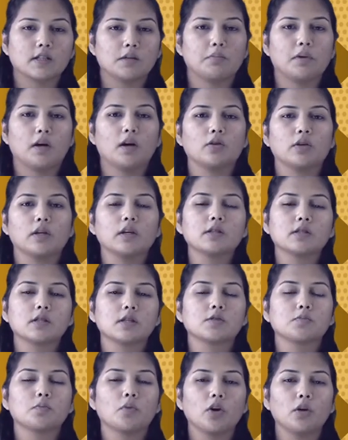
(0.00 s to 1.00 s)
about is the
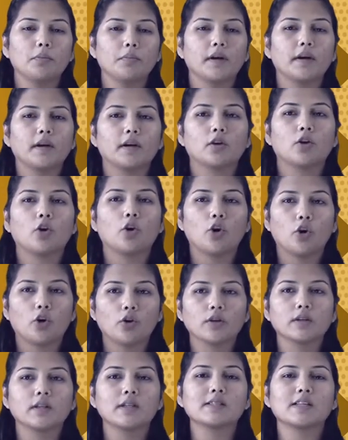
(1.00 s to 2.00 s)
Small Bear
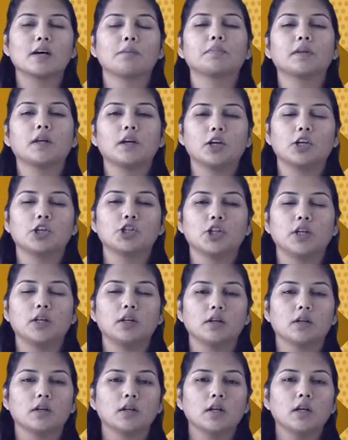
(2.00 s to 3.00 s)
or the Saptarishi.
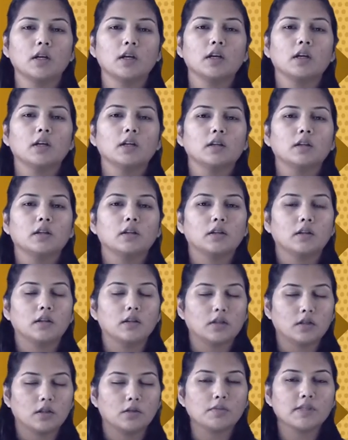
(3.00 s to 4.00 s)
The
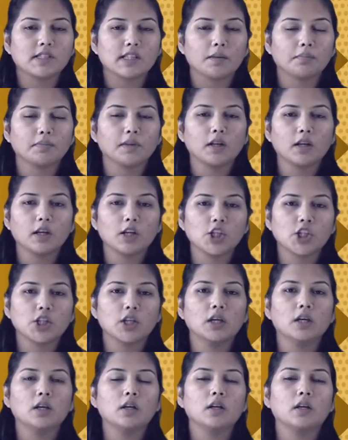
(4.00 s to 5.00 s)
term
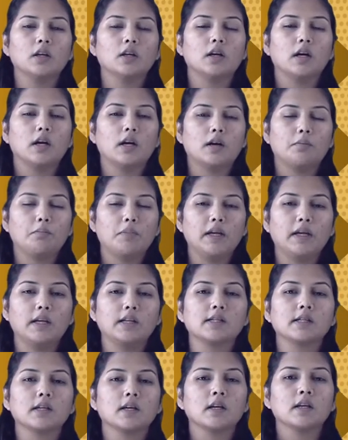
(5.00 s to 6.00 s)
Saptarishi means
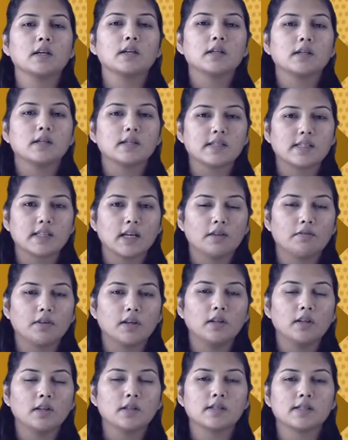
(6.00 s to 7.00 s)

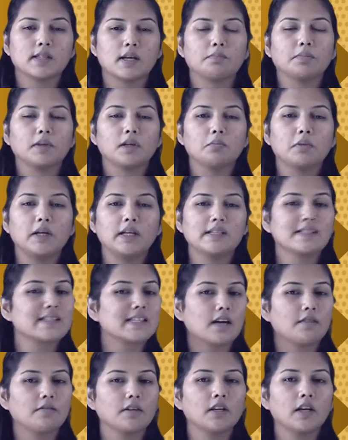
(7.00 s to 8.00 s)
seven. Sapta means
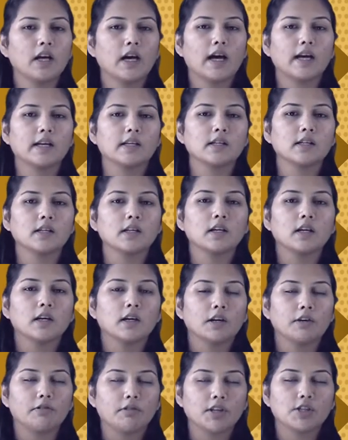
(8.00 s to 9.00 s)
seven, and
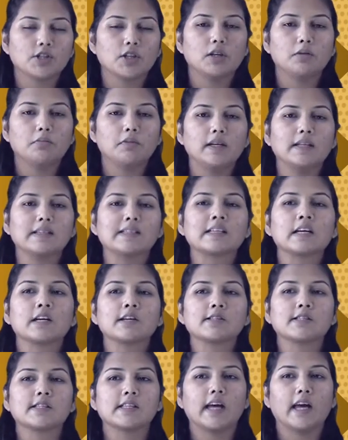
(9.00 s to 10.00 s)
Rishi means
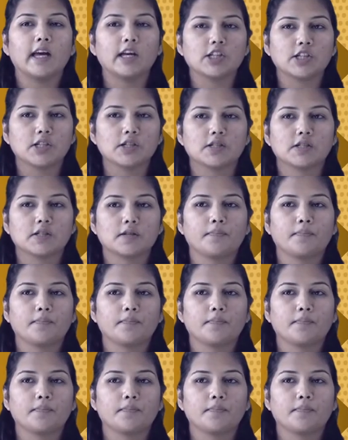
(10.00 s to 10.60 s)
sages.